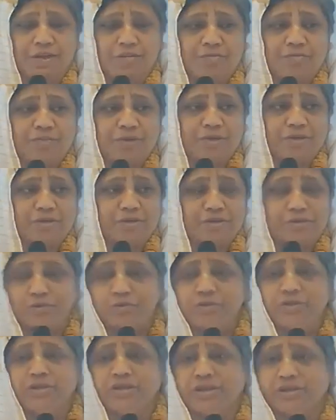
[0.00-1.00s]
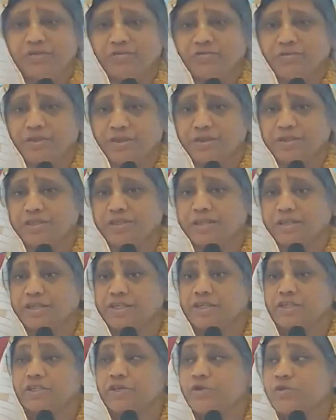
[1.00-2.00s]
but Gurudev, it's like
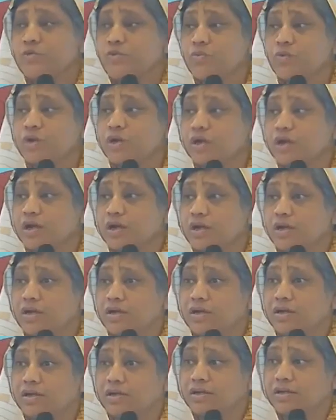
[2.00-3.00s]
so